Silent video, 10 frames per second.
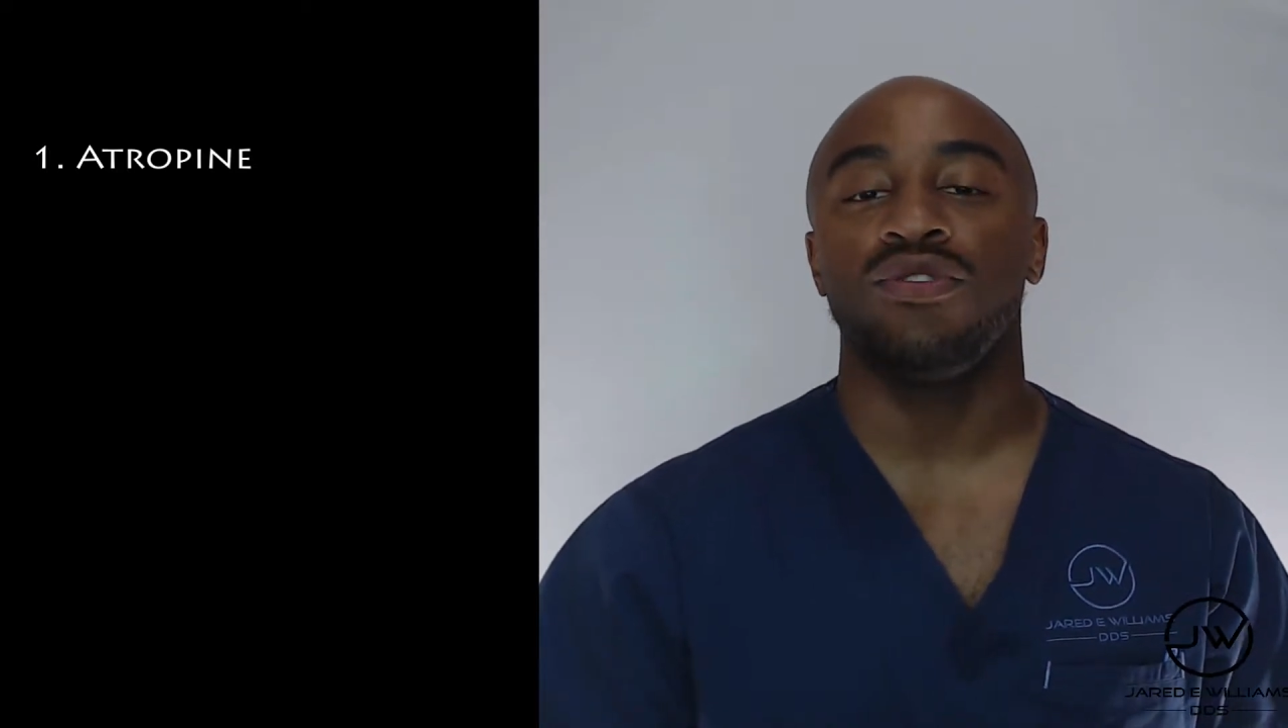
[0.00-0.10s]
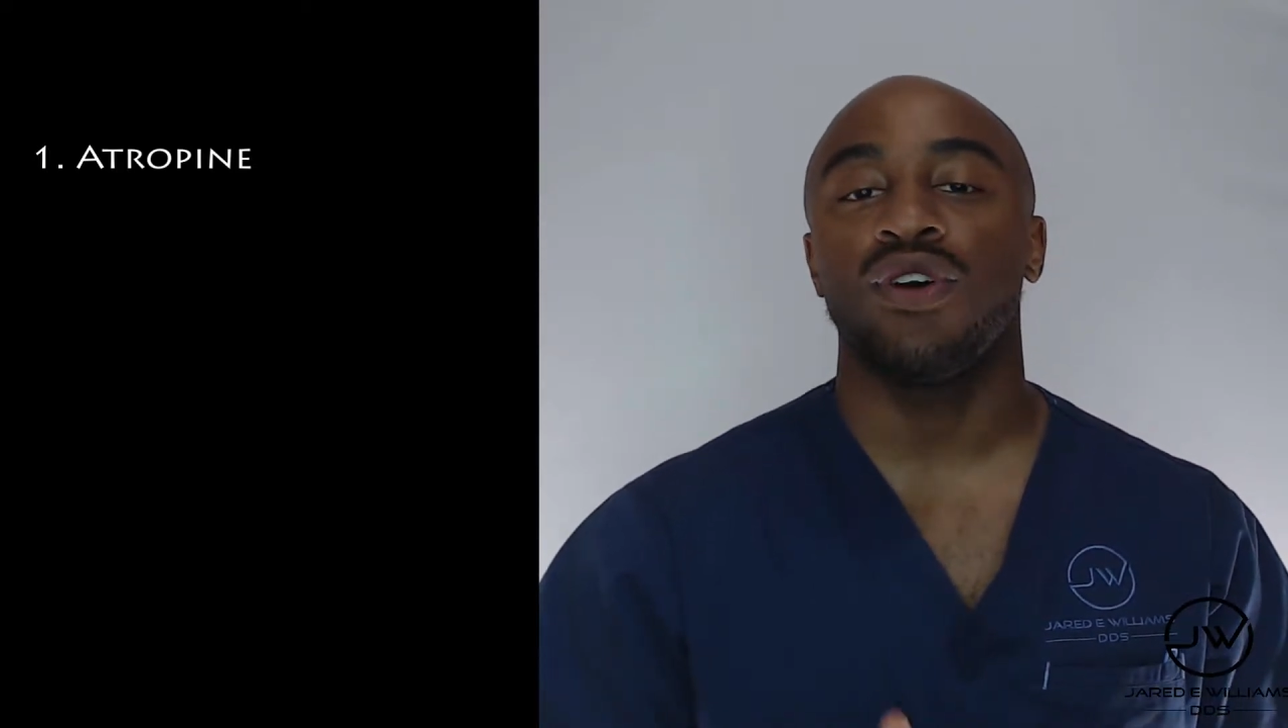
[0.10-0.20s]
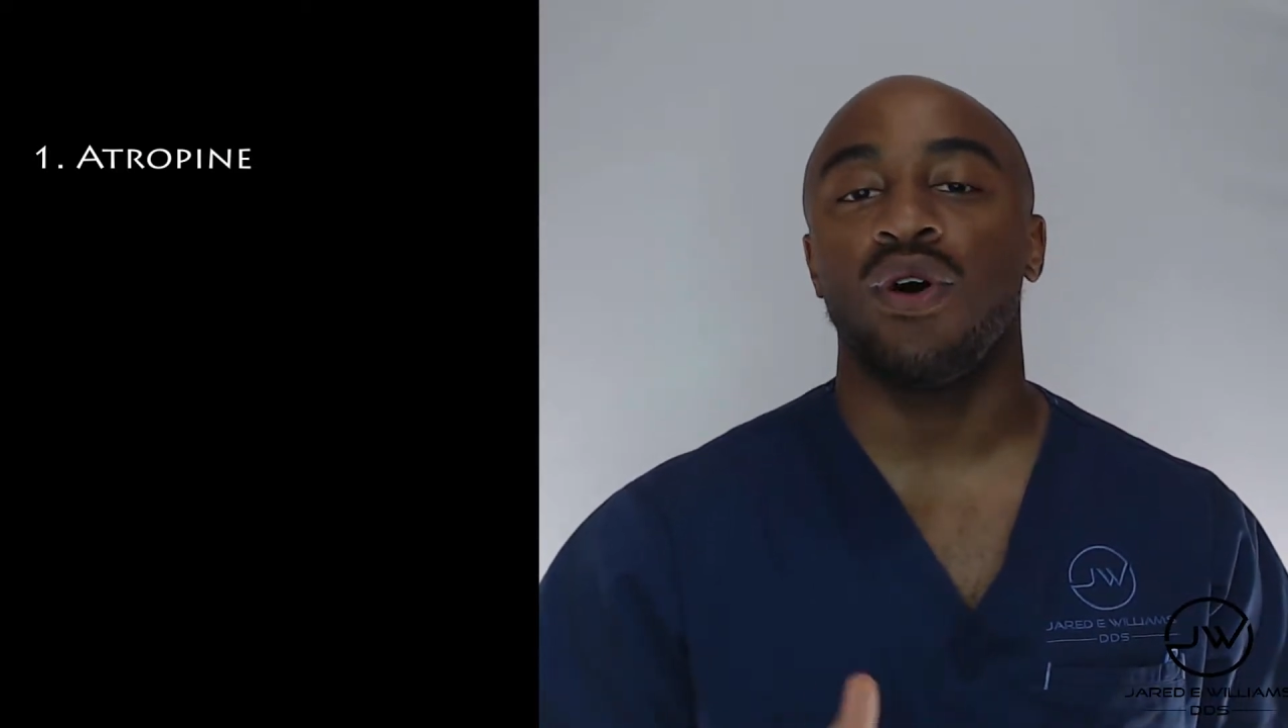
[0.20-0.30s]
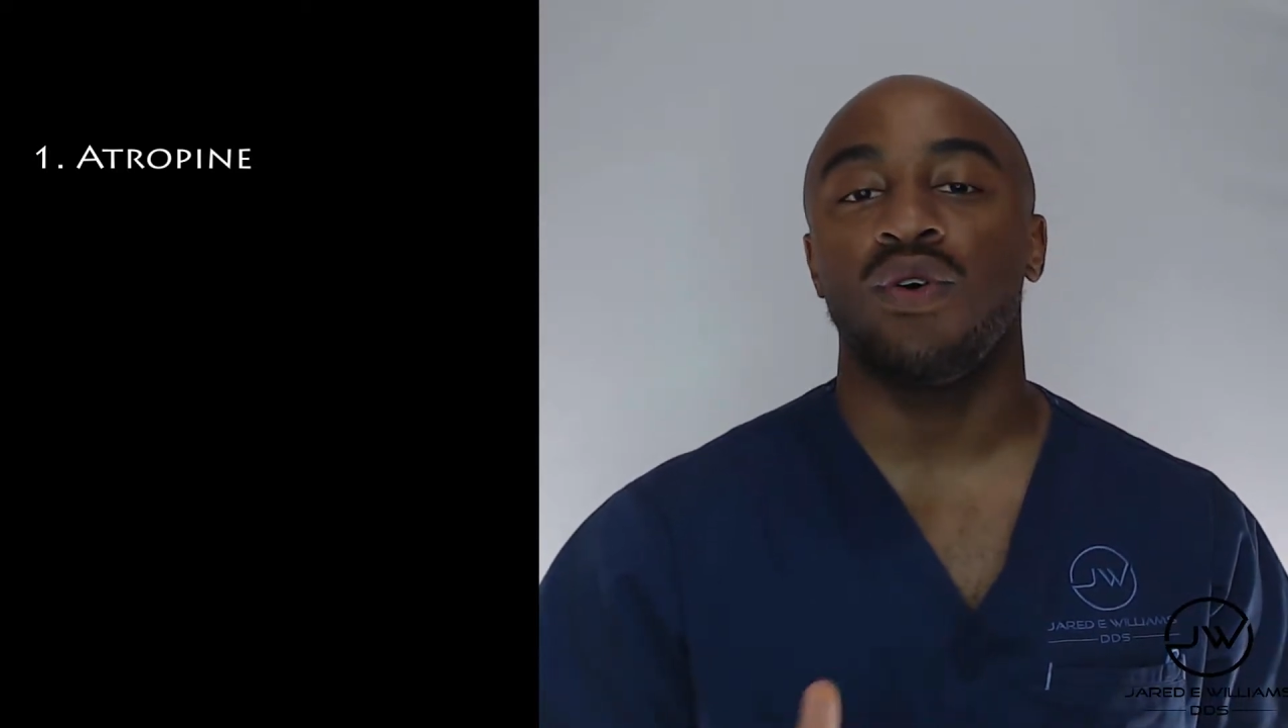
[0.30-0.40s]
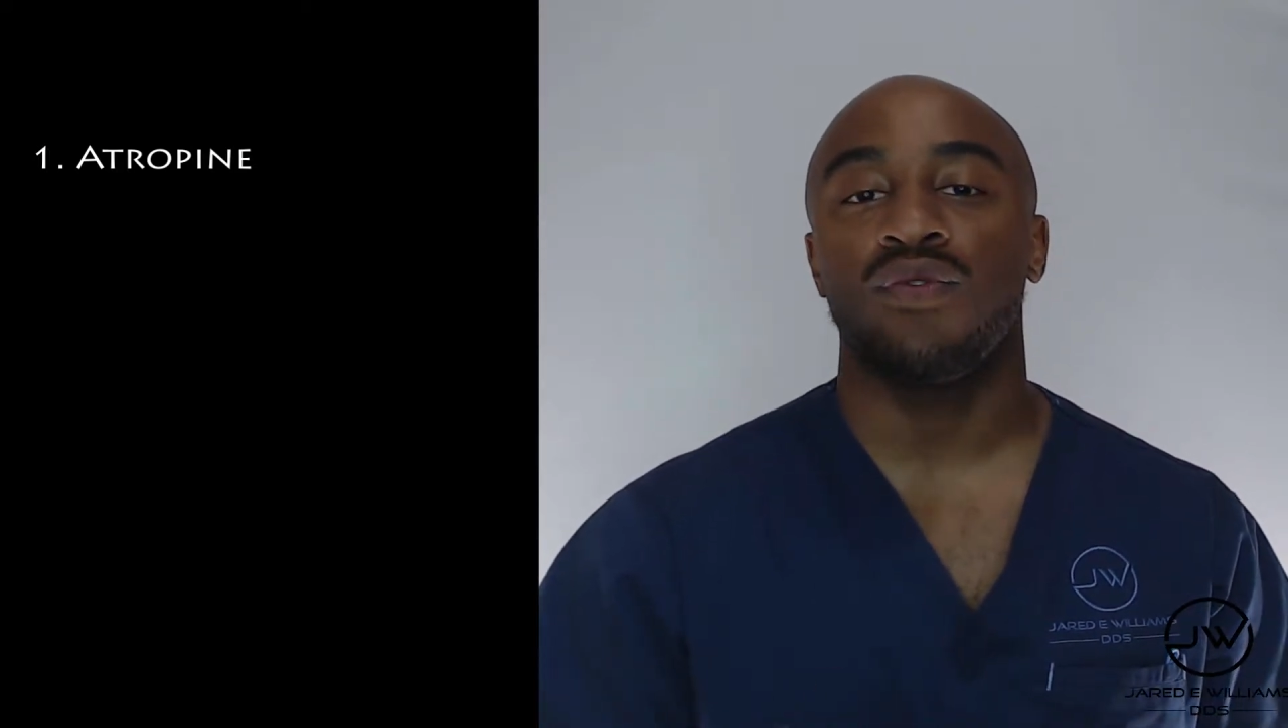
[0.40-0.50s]

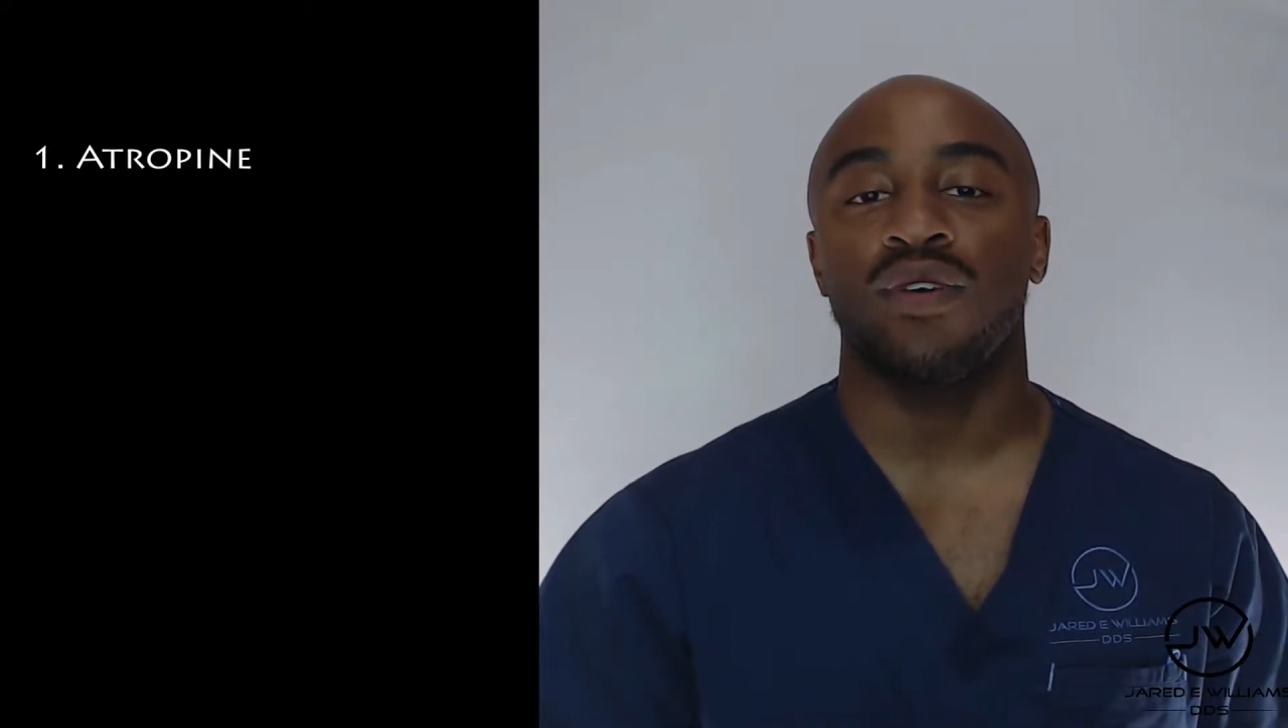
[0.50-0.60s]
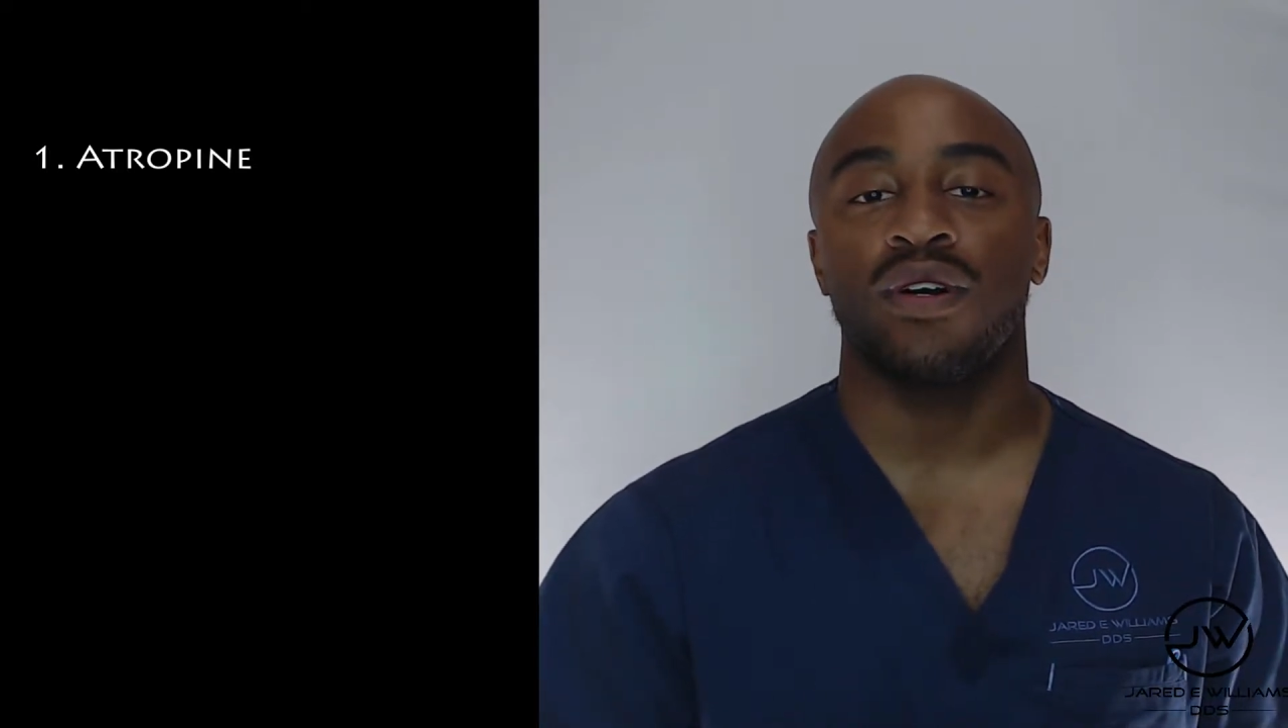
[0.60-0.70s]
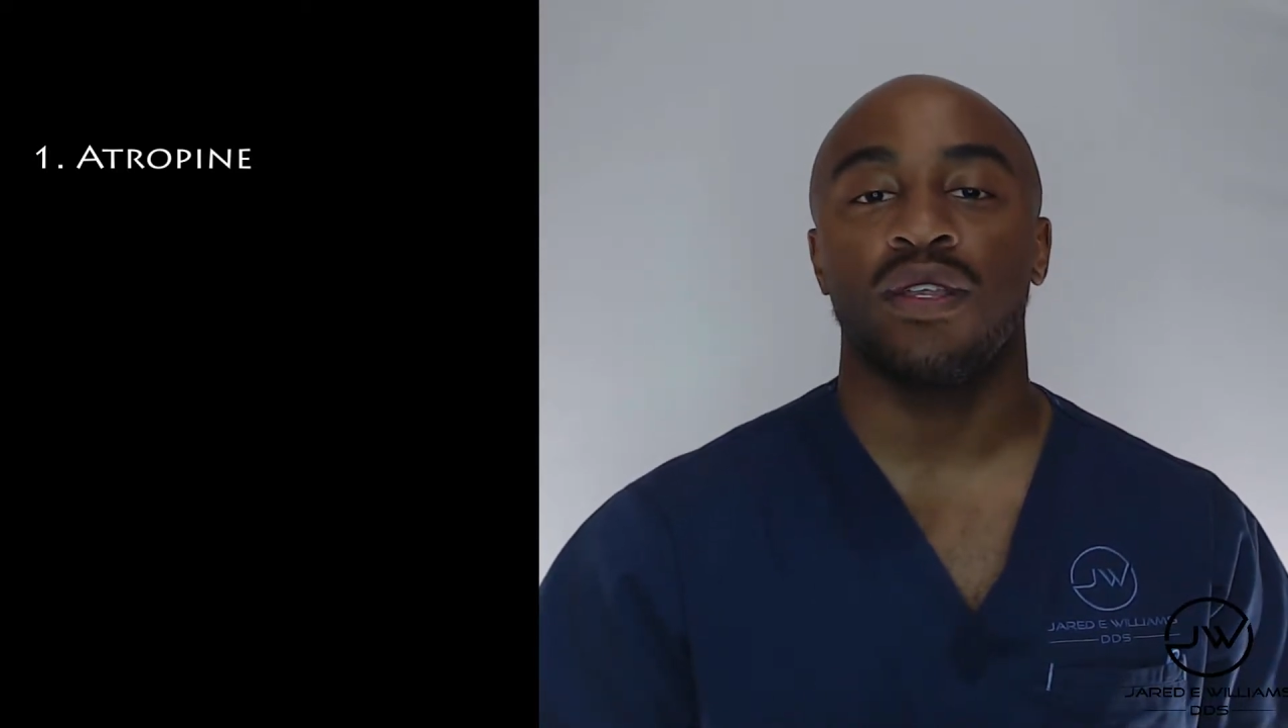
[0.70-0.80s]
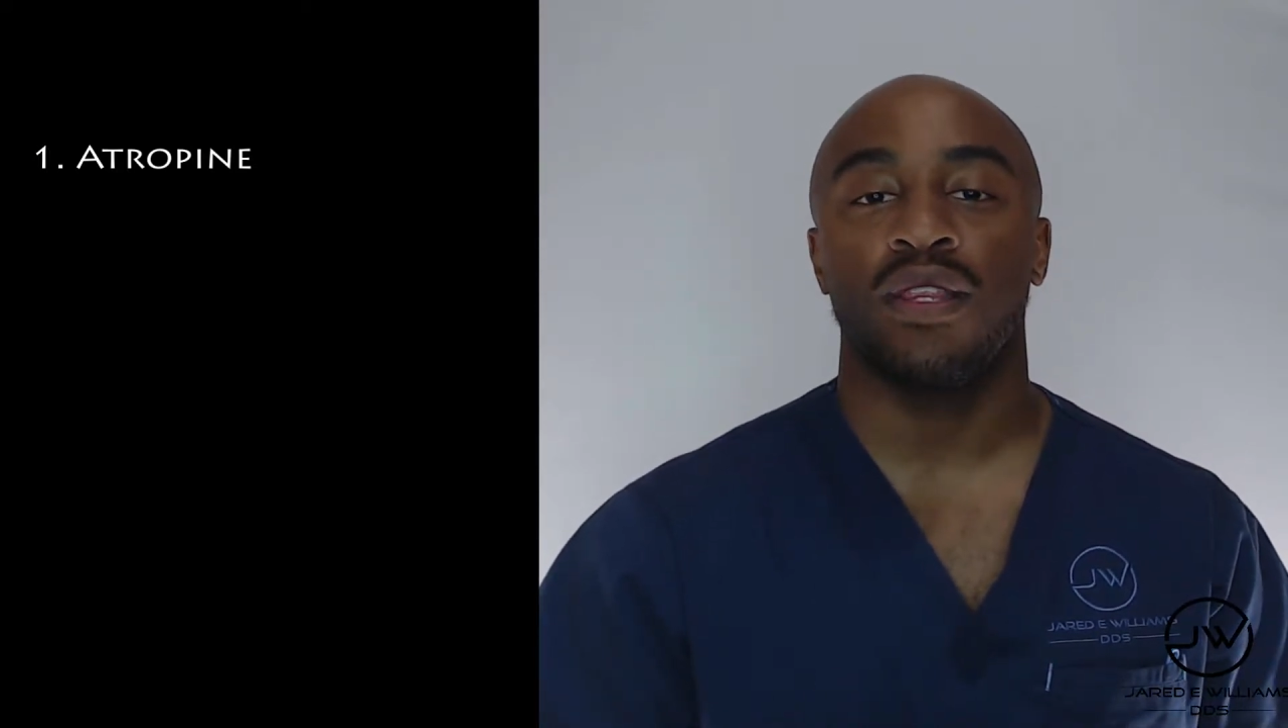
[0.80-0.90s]
go over